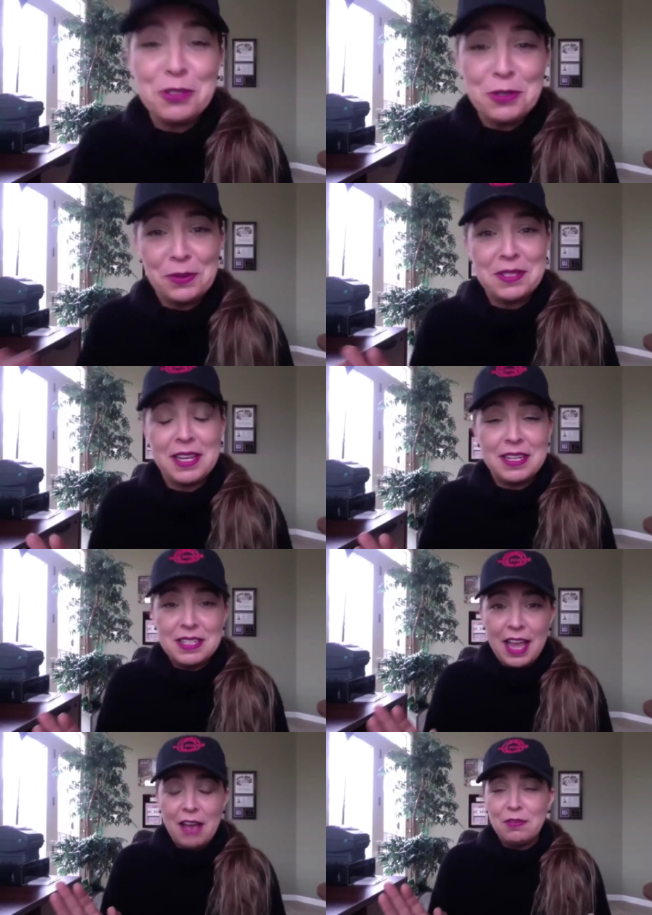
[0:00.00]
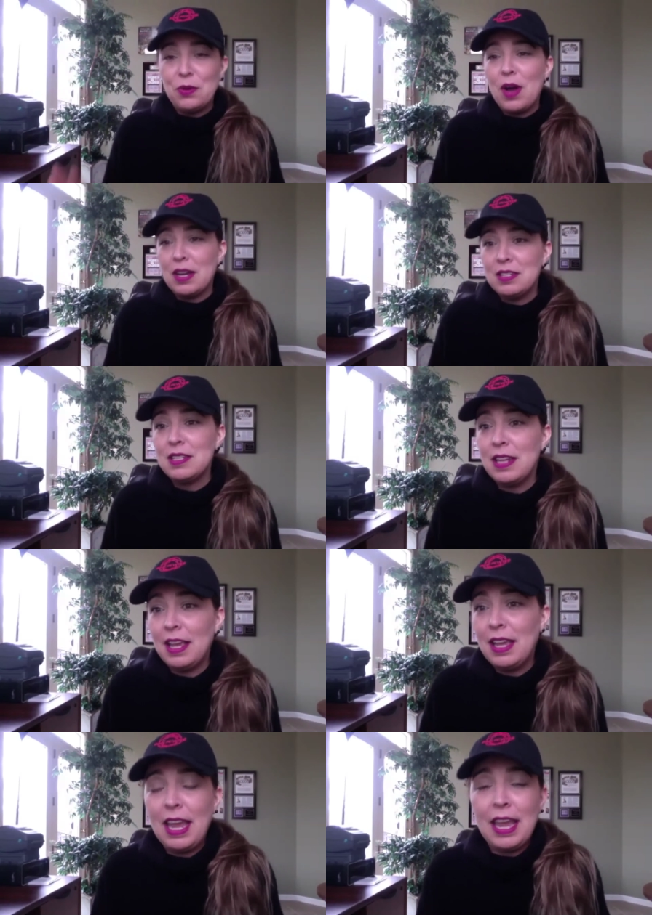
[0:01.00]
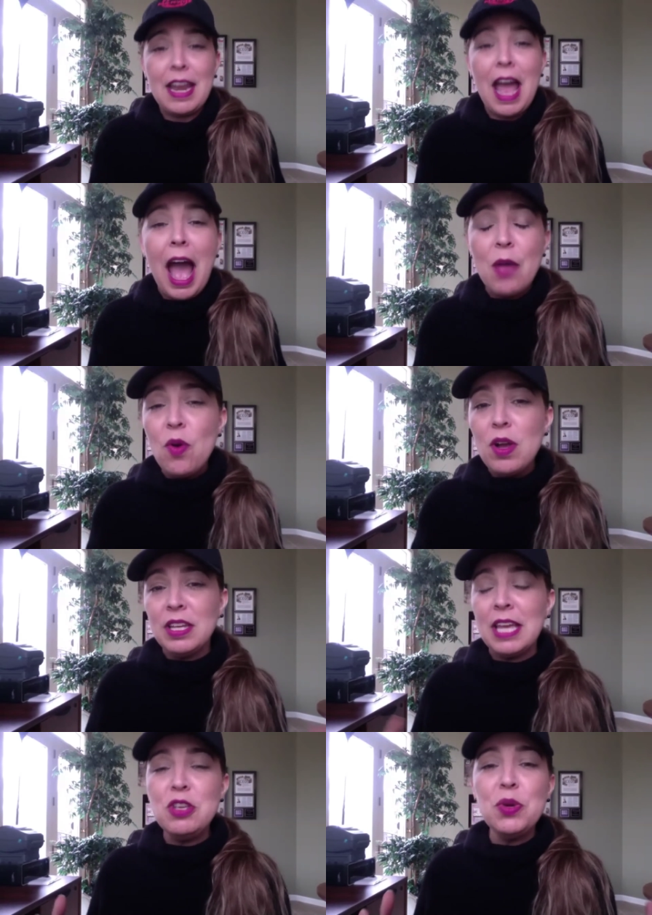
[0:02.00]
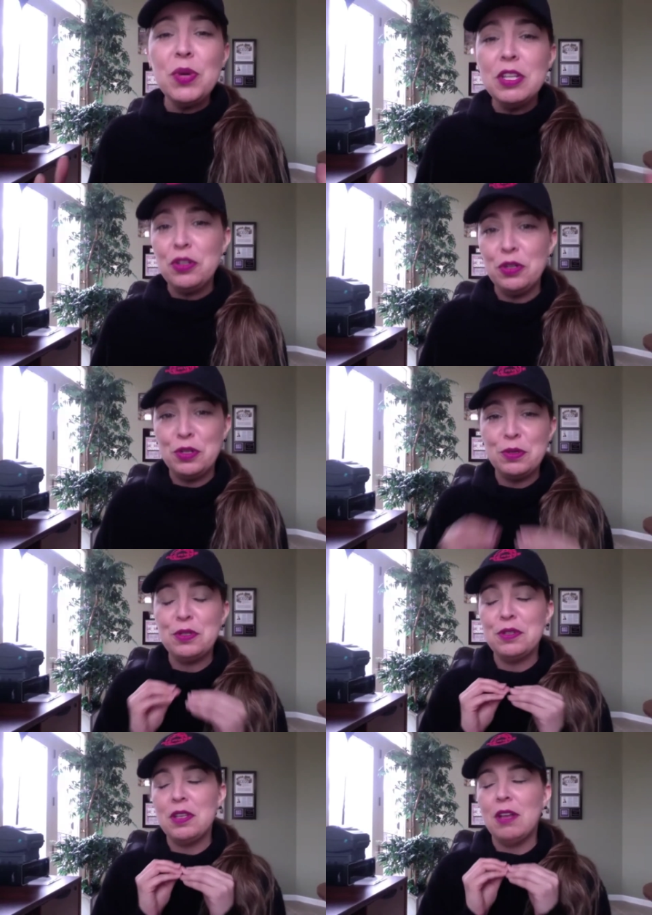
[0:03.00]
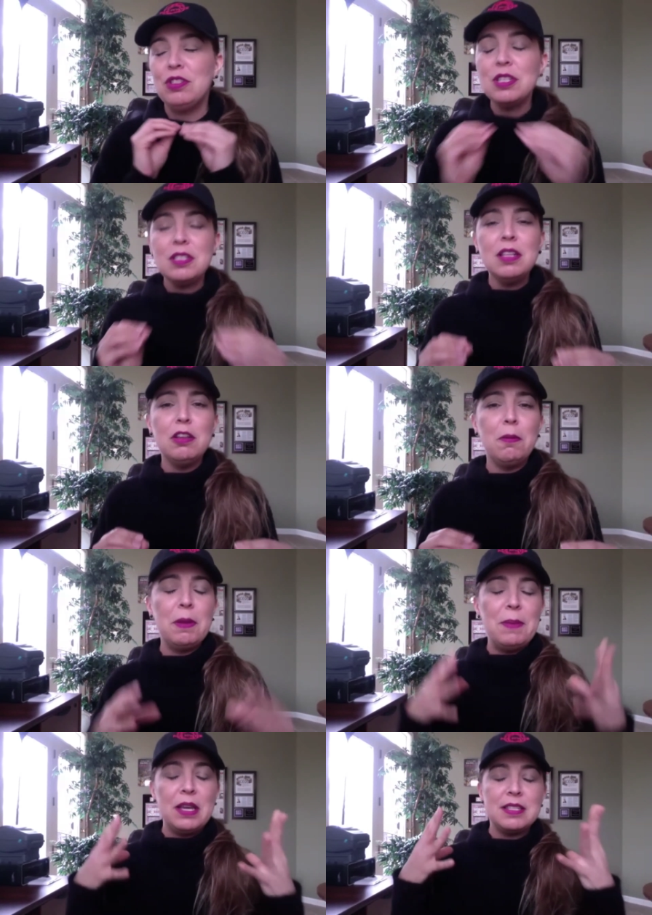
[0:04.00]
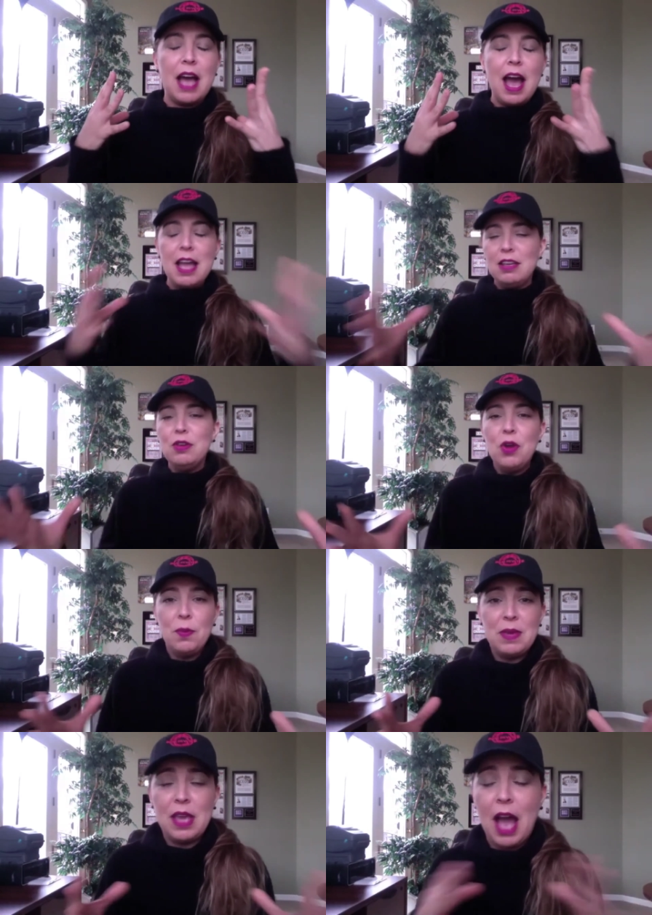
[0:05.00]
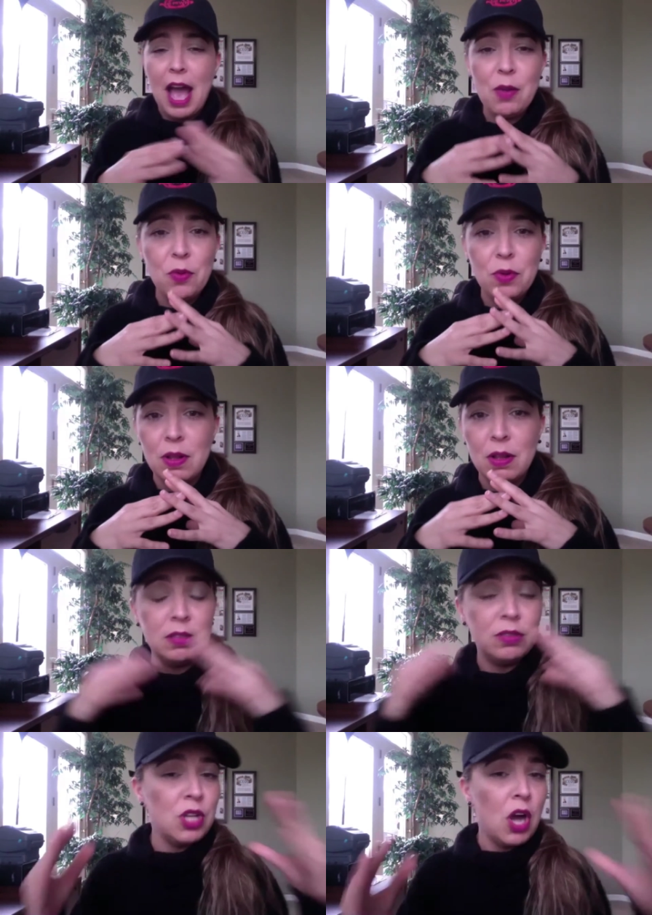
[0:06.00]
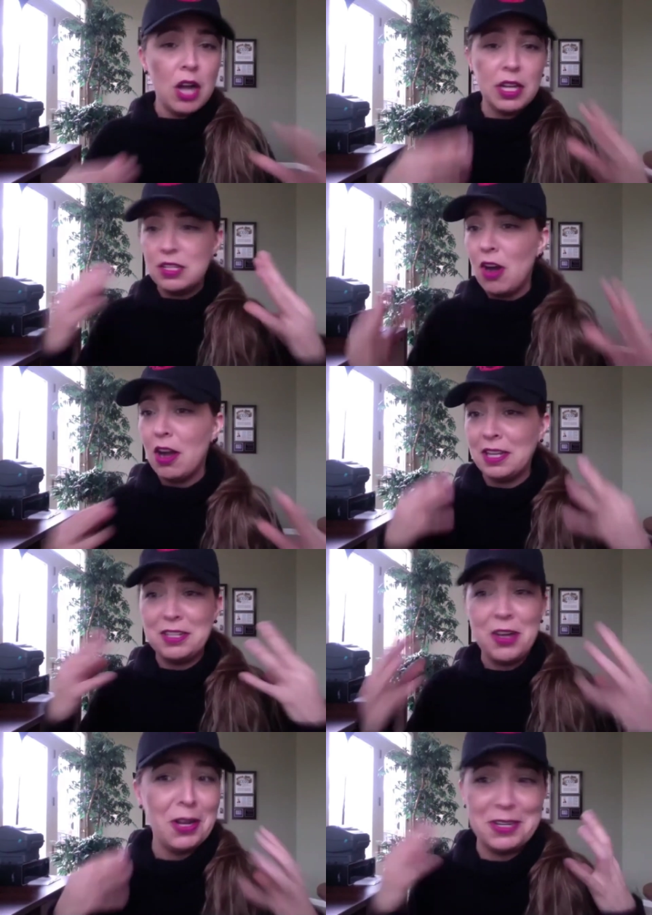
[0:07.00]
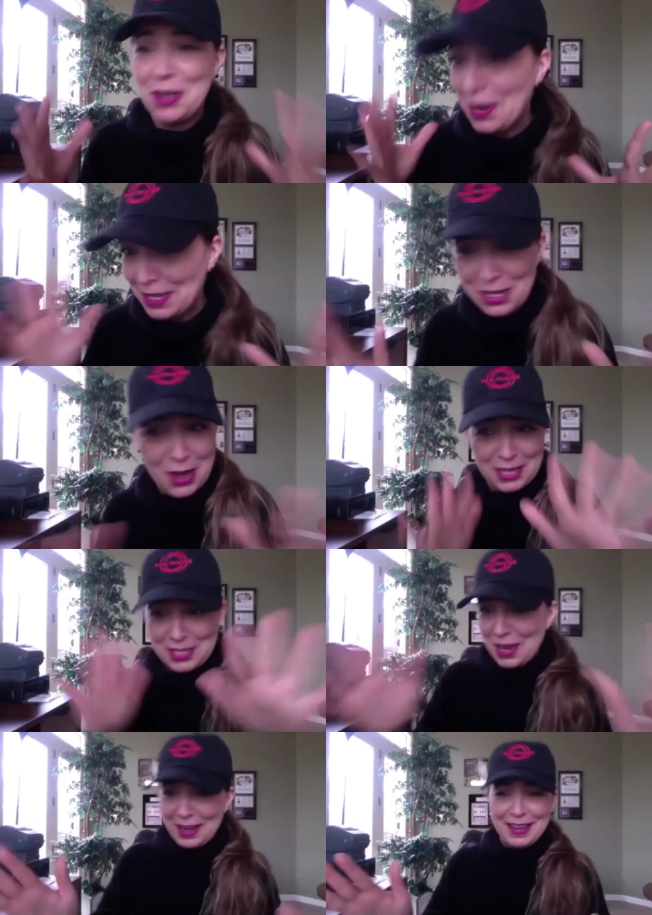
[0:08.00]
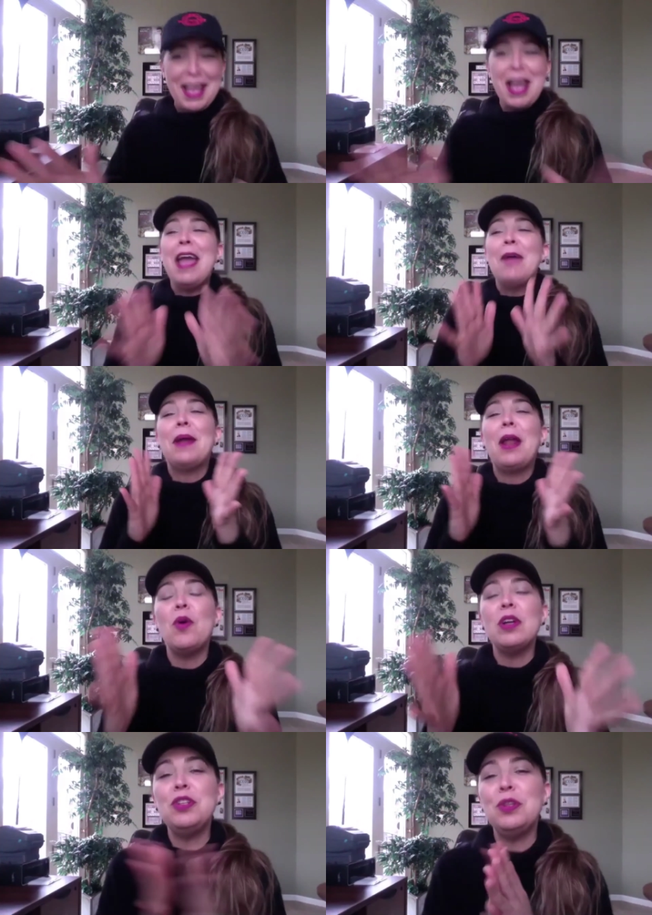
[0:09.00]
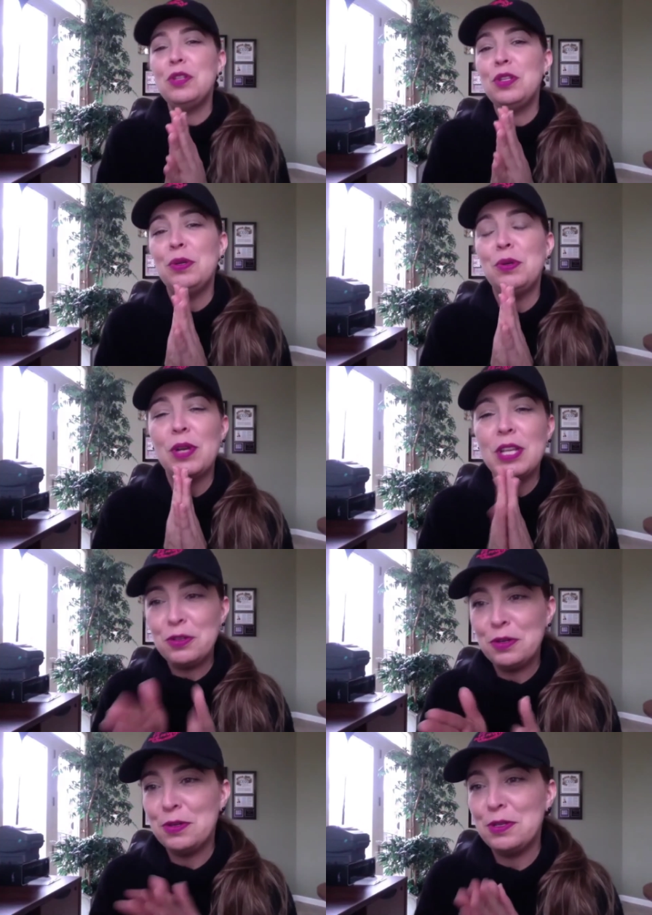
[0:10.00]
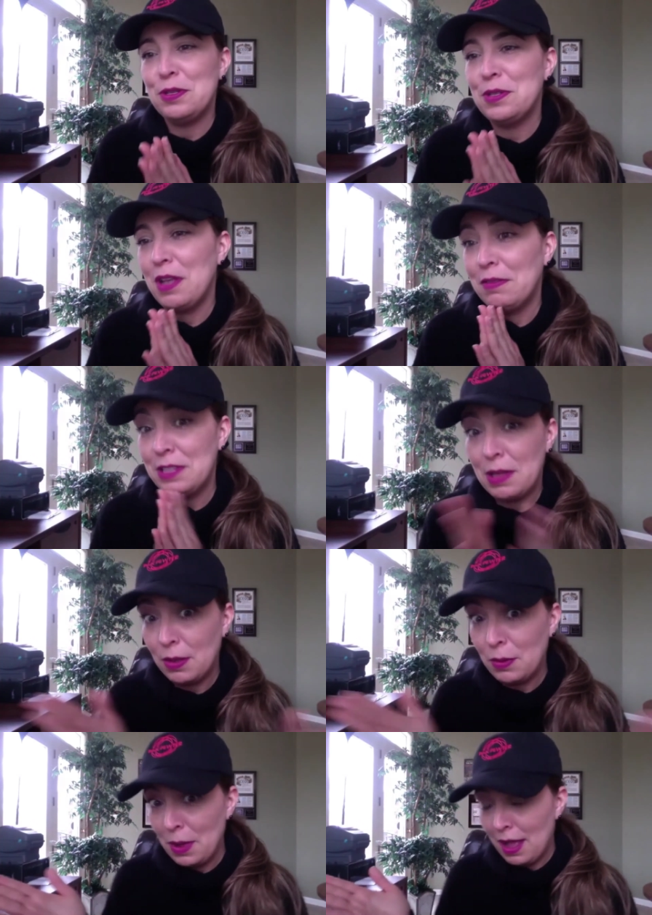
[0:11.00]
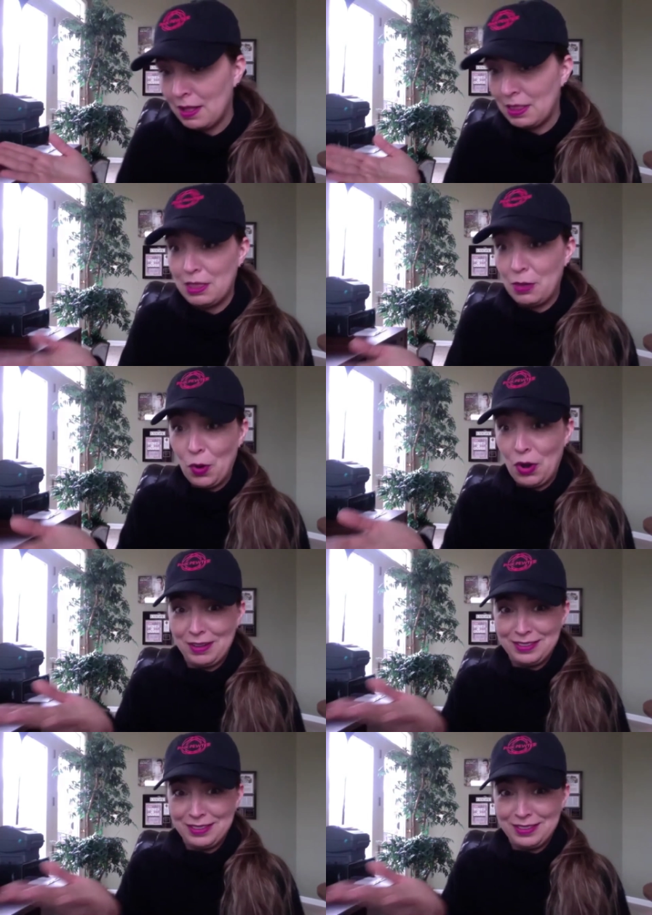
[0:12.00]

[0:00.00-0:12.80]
excited to have you on today. And can you introduce yourself just a little bit? Because you know me, I will talk and talk and talk and talk and talk and talk, but I want you to introduce yourself to the world.